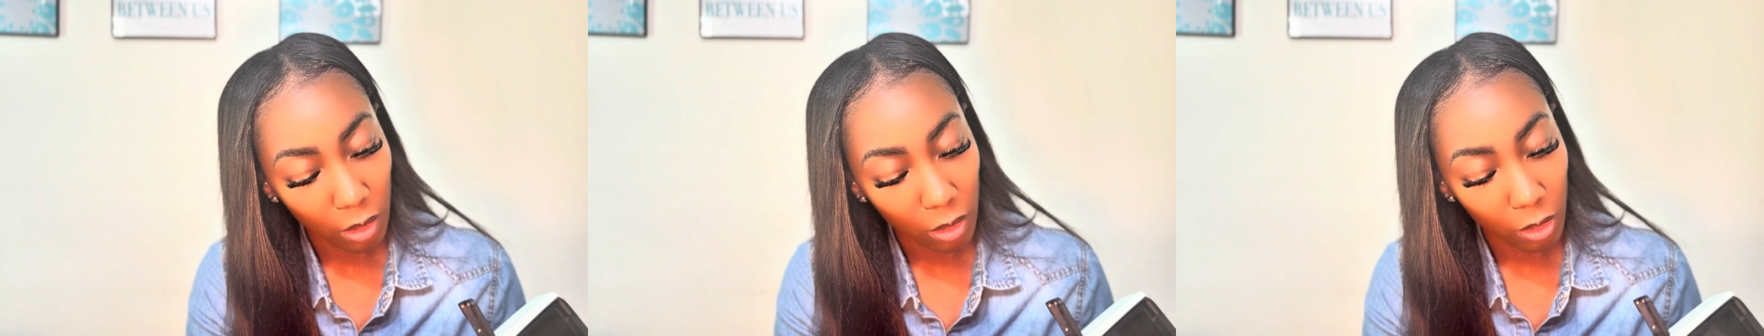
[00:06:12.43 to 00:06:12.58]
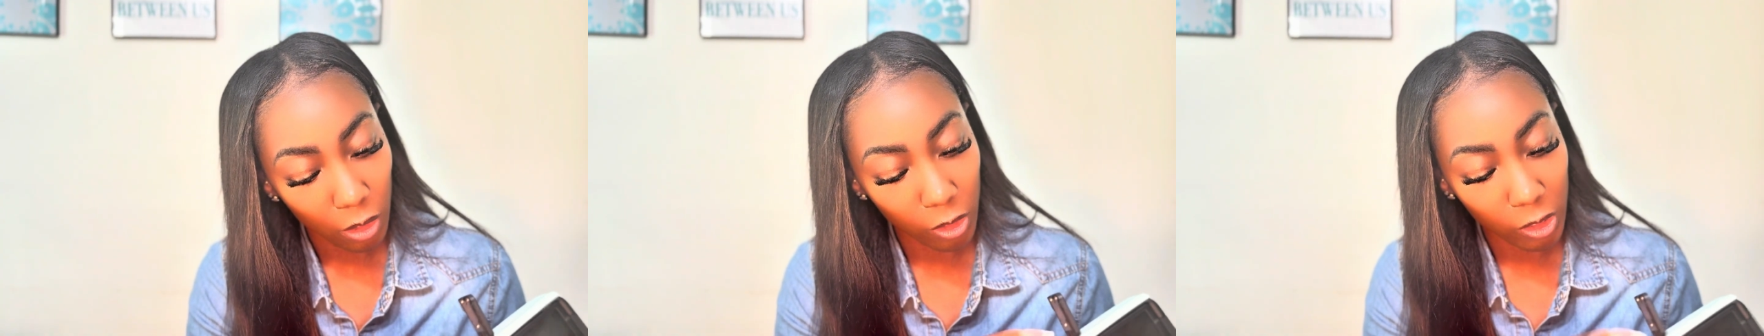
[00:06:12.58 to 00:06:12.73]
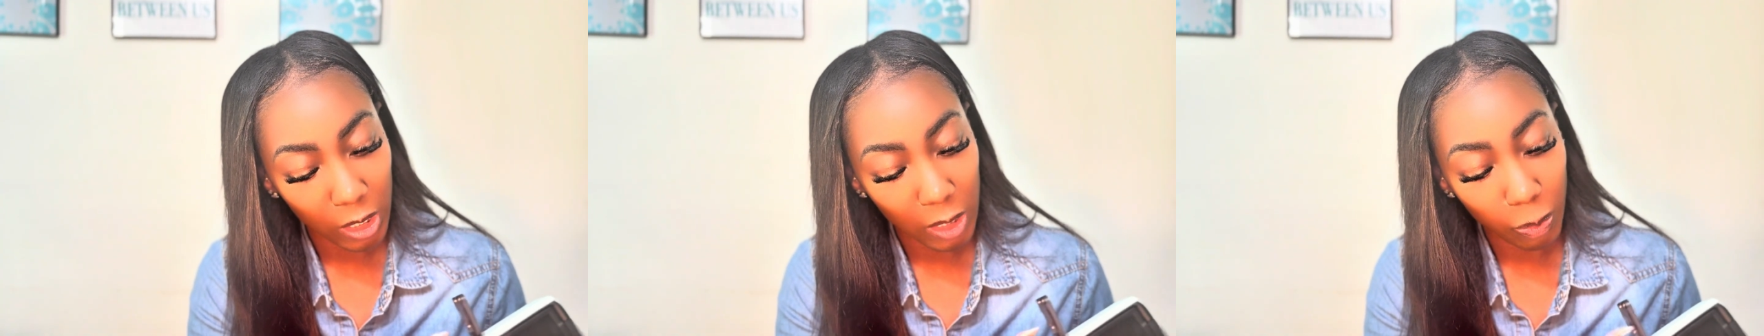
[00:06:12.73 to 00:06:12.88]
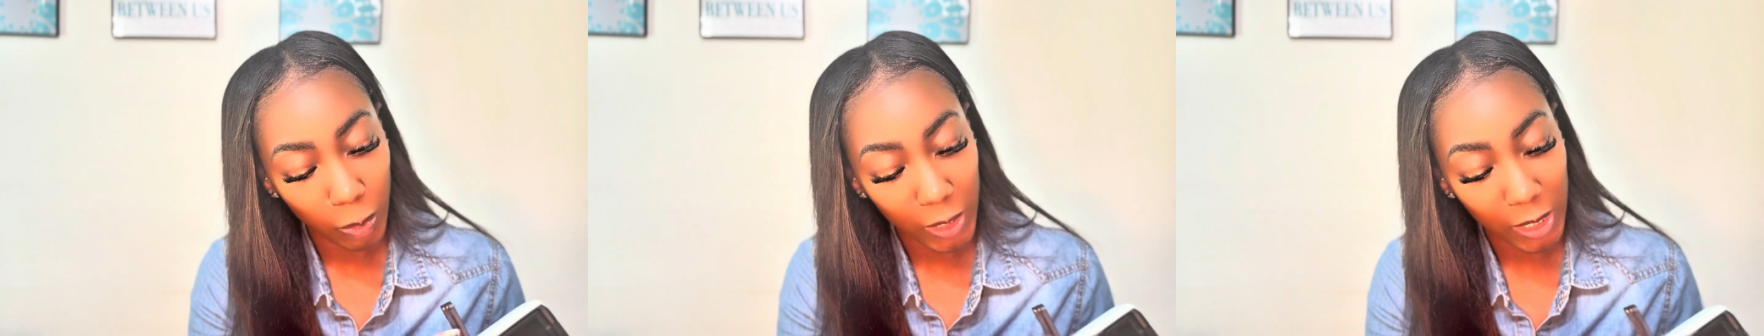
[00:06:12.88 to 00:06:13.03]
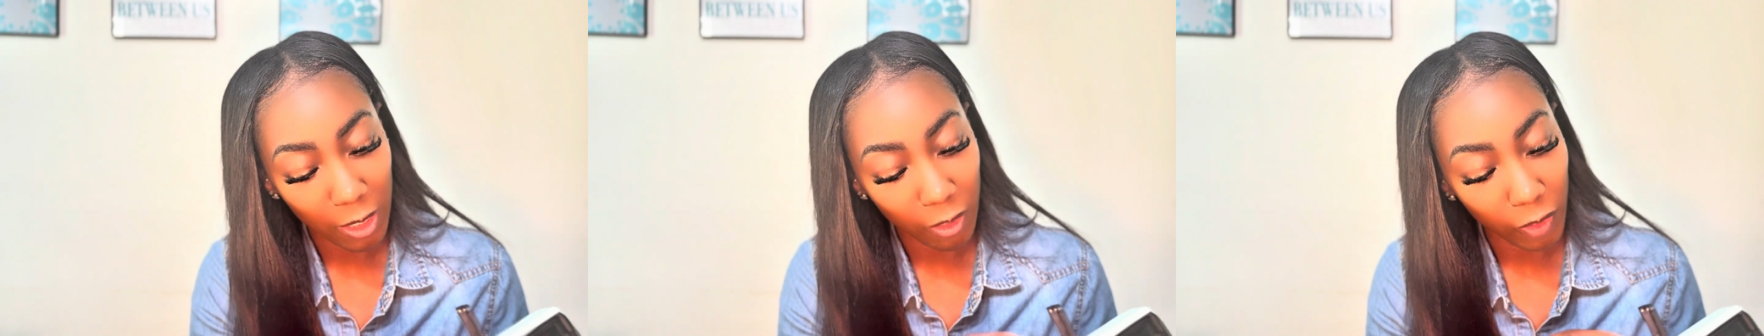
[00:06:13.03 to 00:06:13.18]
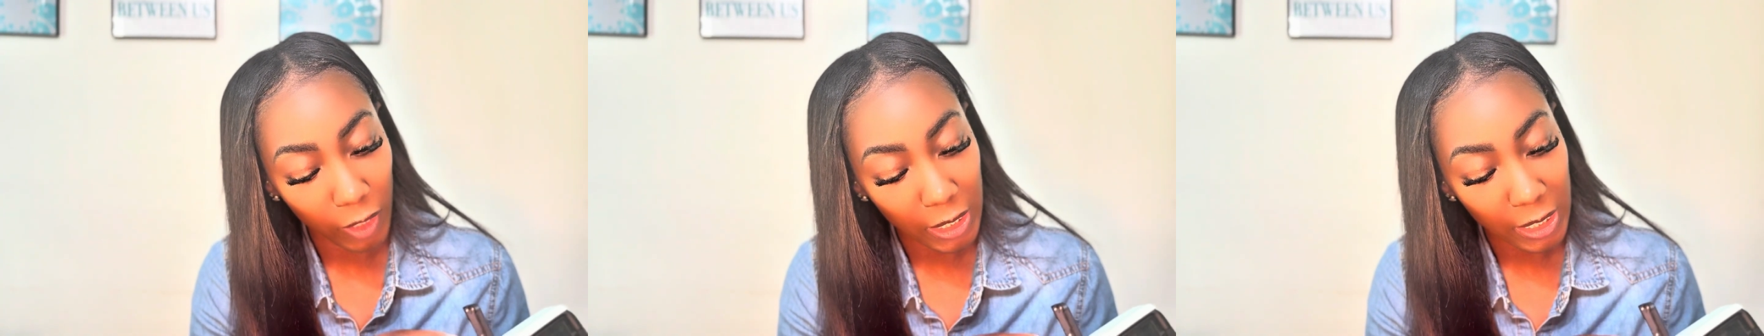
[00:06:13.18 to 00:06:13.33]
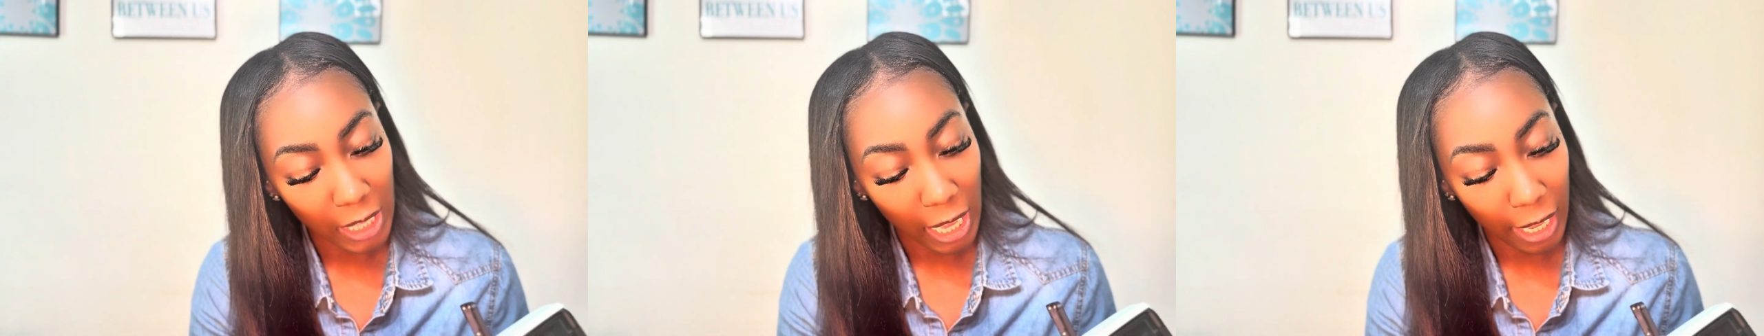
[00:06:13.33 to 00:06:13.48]
there's a
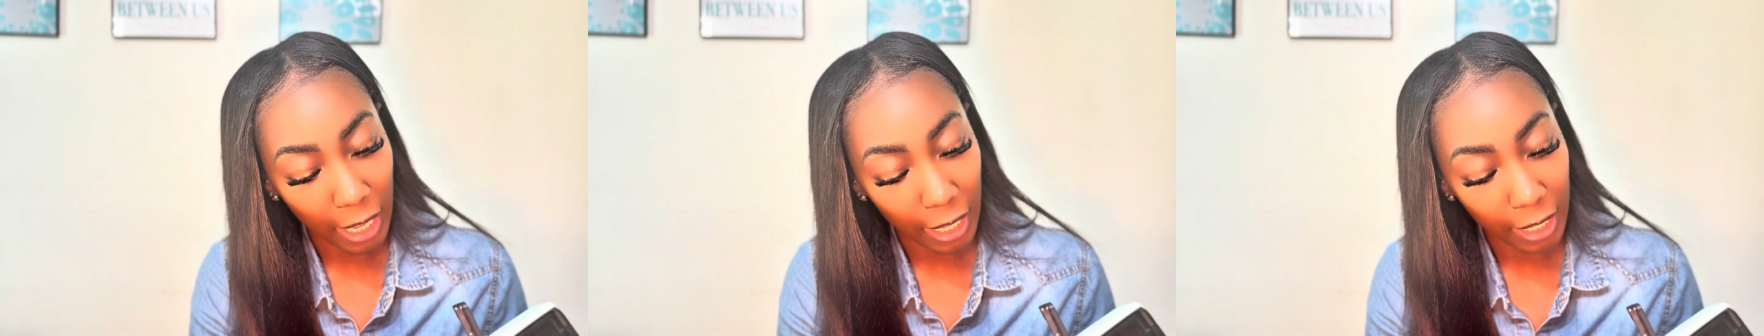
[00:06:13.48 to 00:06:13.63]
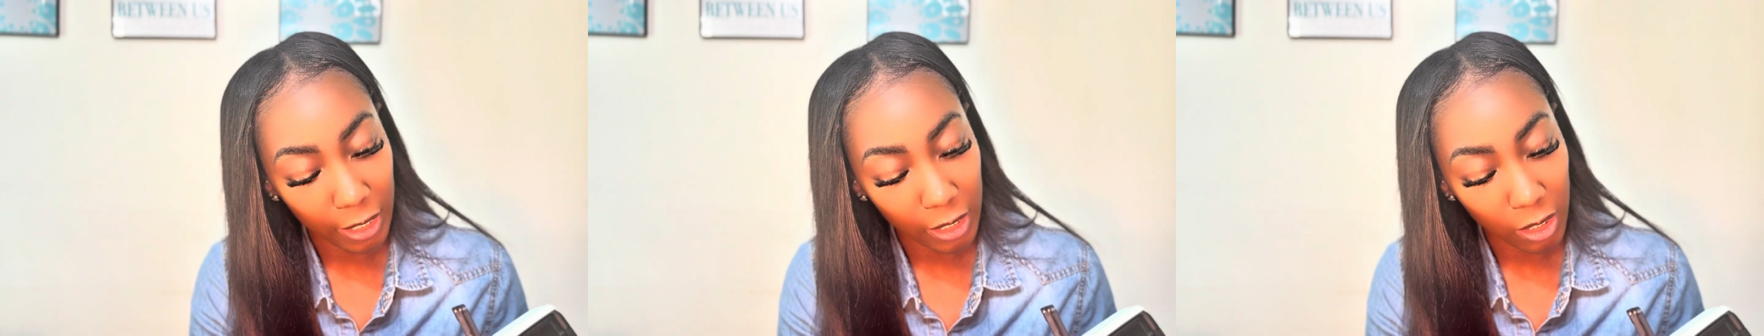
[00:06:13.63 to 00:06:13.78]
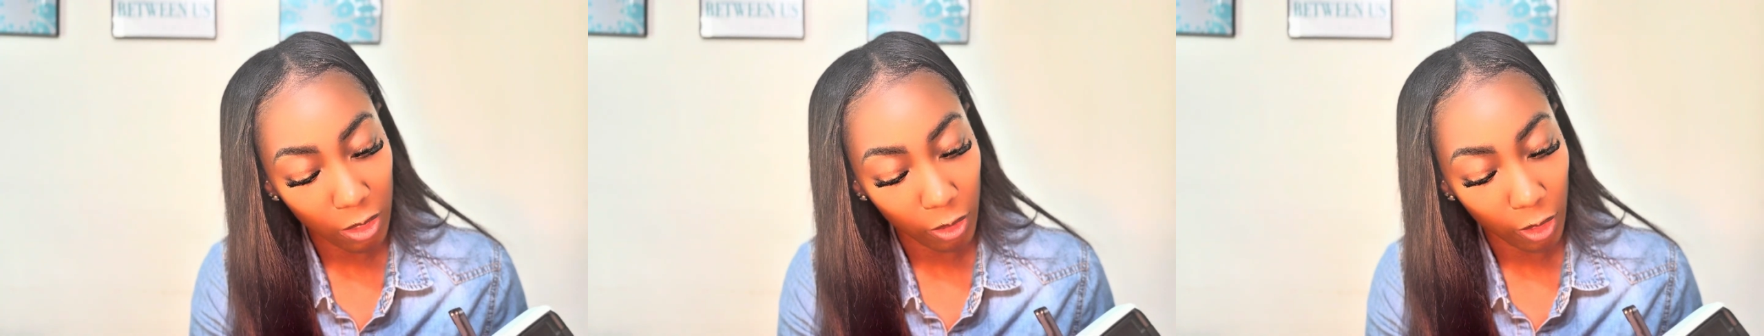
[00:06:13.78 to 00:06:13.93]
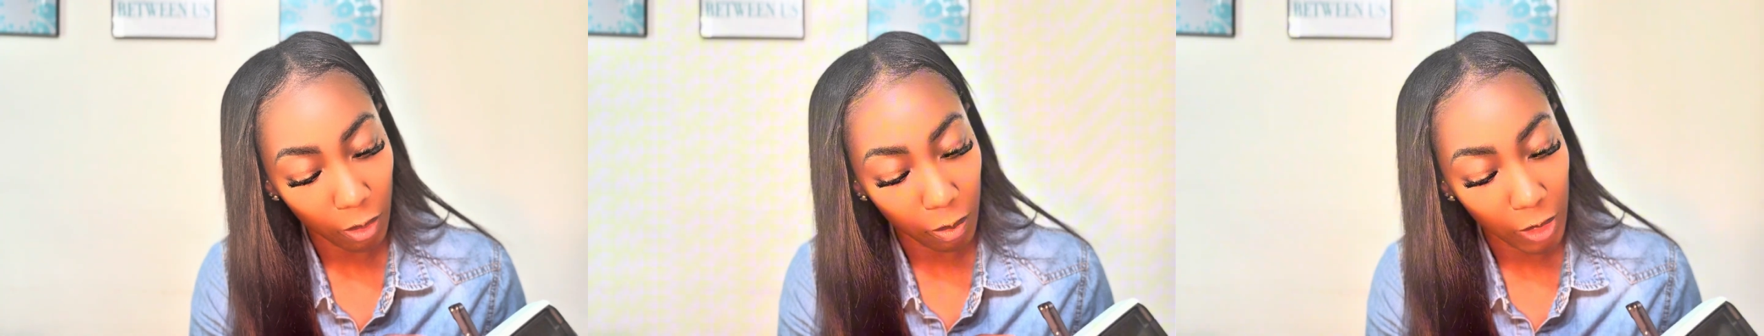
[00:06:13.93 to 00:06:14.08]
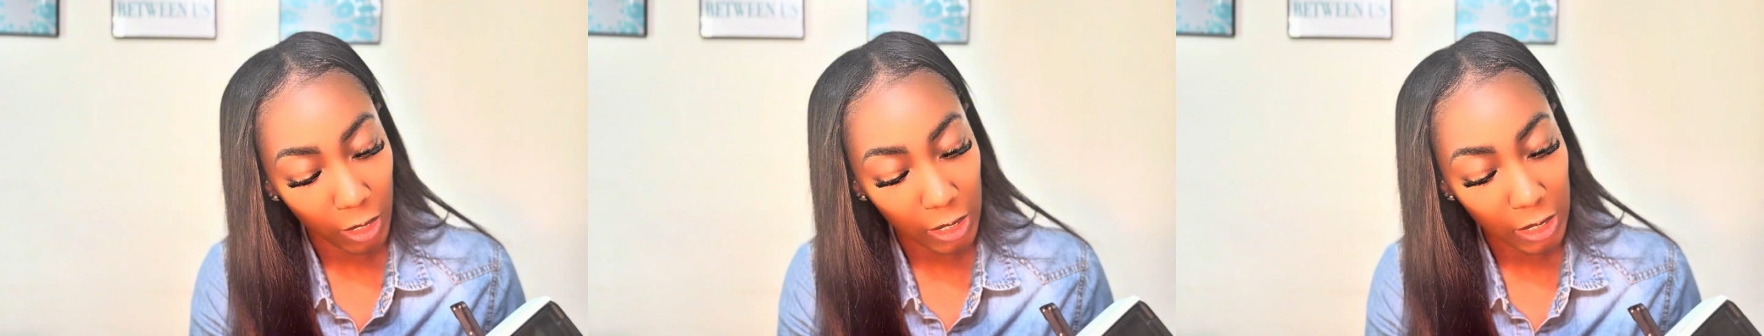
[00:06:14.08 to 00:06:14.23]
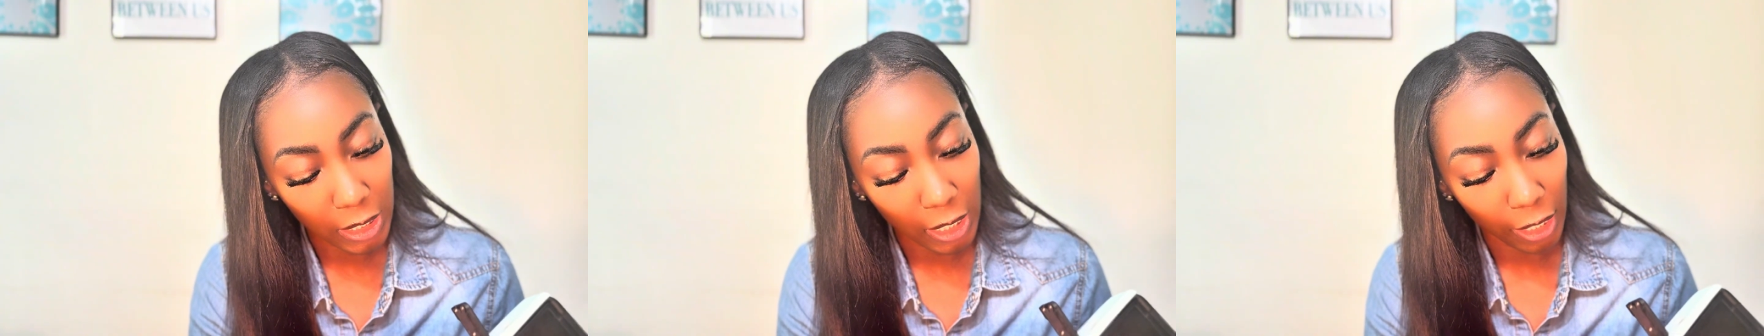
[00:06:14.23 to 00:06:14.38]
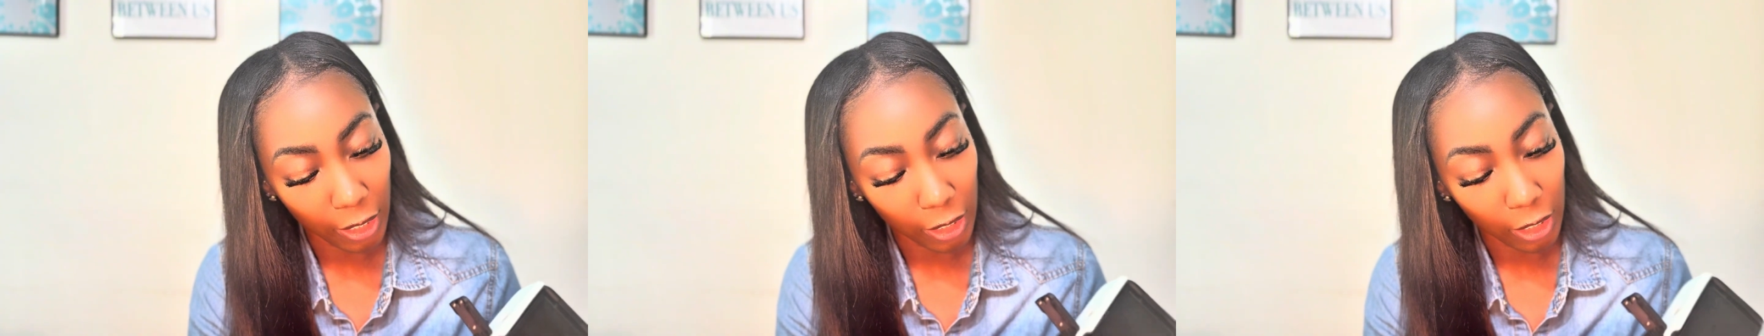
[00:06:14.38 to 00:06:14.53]
specific size, so give me
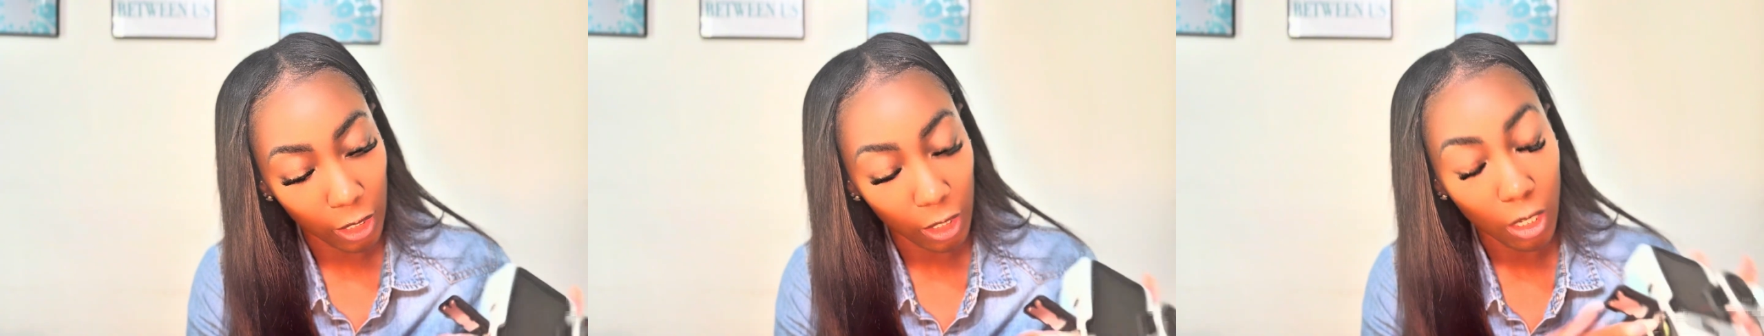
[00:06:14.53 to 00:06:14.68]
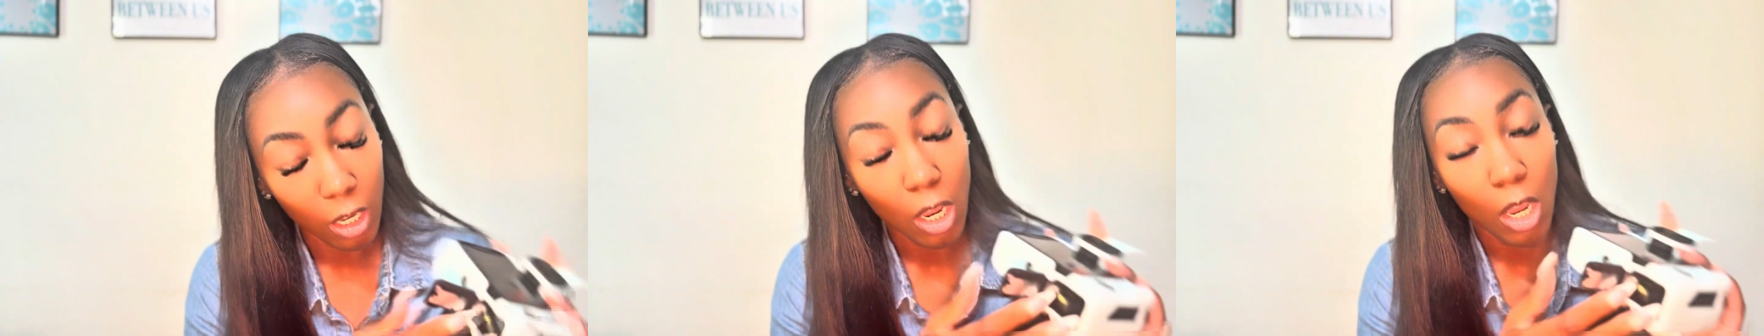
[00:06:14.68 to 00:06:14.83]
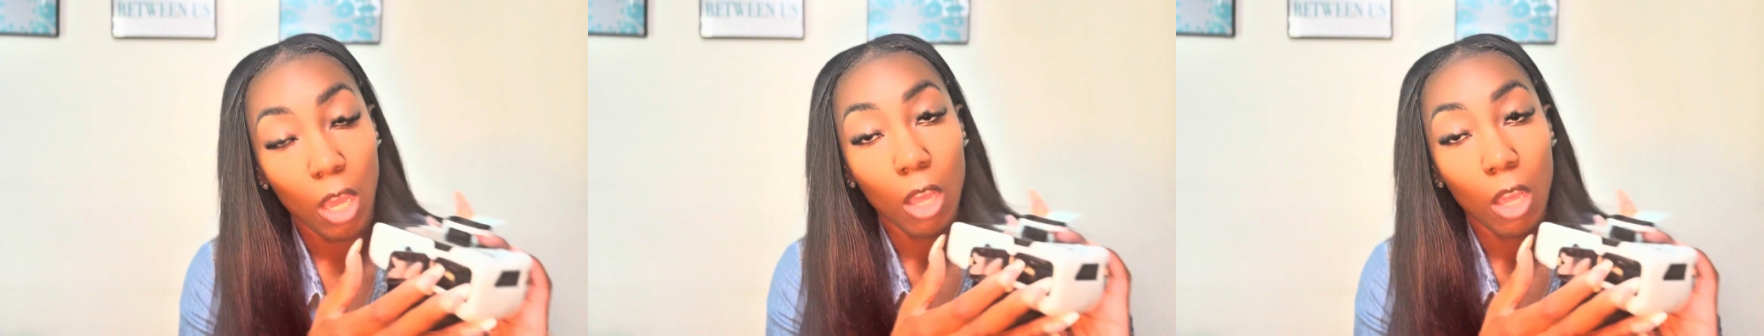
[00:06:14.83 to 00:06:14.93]
a second.